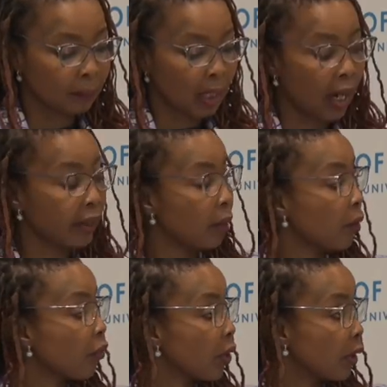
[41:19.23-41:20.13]
Academic
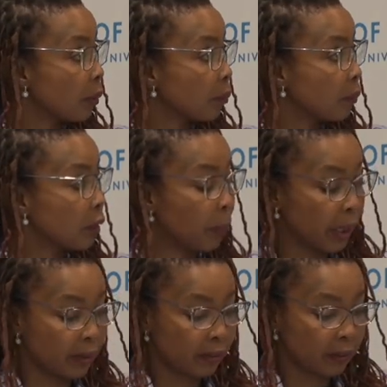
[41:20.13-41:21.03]
freedom
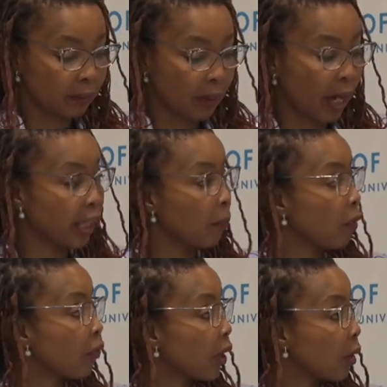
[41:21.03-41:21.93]
debates, academic
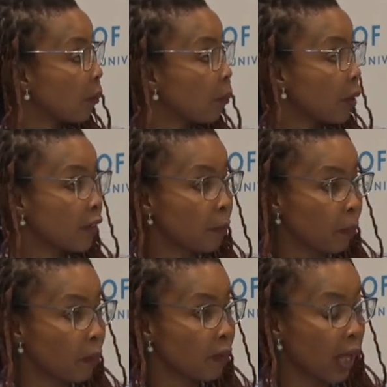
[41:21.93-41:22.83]
freedom
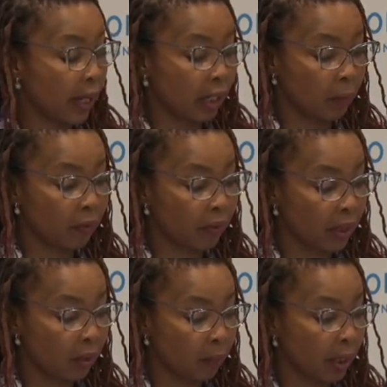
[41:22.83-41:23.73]
principles, academic
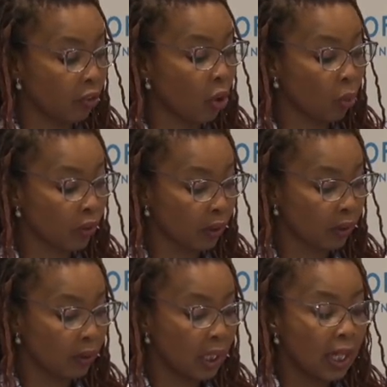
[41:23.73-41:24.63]
freedom in total,
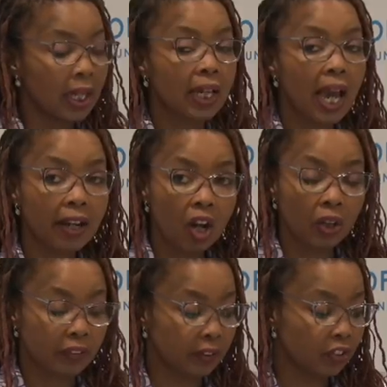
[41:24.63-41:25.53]

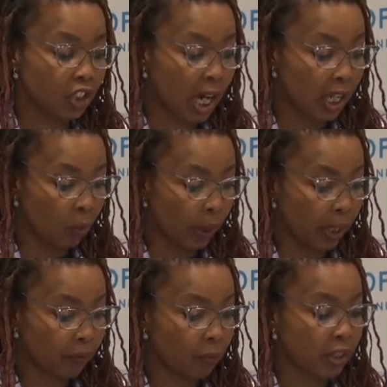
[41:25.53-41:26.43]
cannot shy away
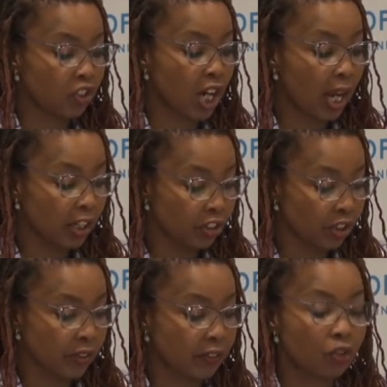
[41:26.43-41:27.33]
from the
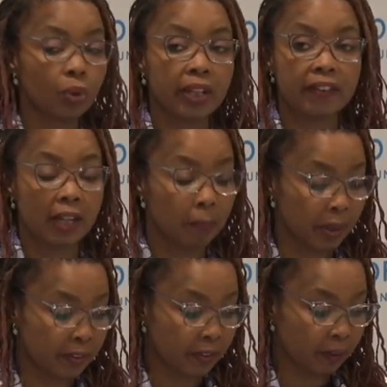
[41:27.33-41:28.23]
challenges to its
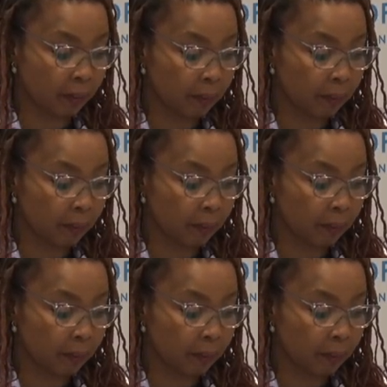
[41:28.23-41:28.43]
limits.